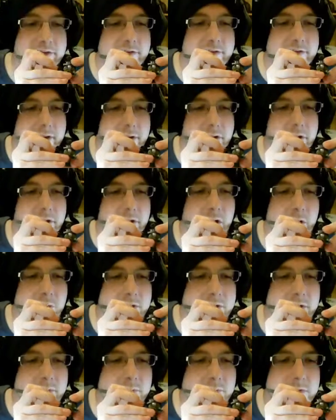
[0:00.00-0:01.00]
they are. I was
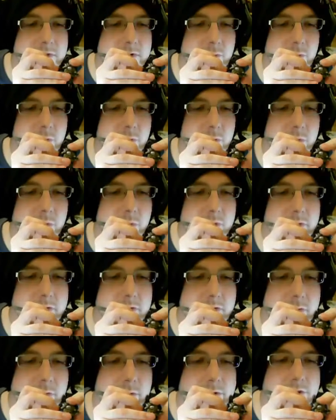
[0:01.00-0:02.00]
tempted at one point to
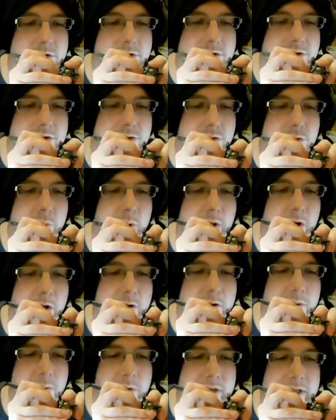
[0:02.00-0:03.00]
do a
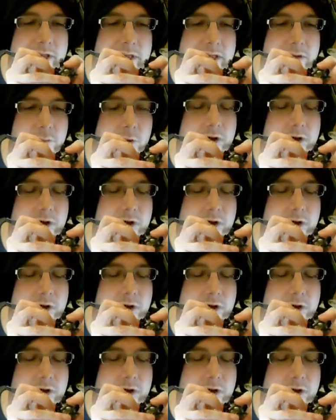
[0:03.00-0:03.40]
supremely